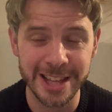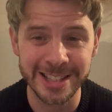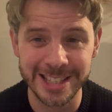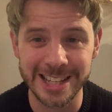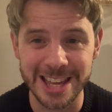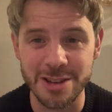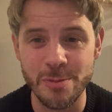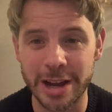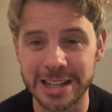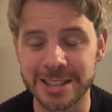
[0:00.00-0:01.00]
today they were
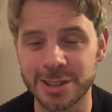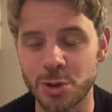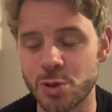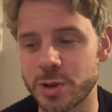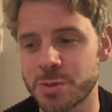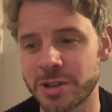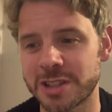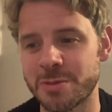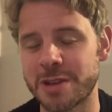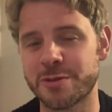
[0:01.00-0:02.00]
back in school, which must
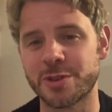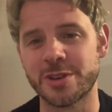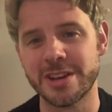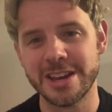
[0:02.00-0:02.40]
have made for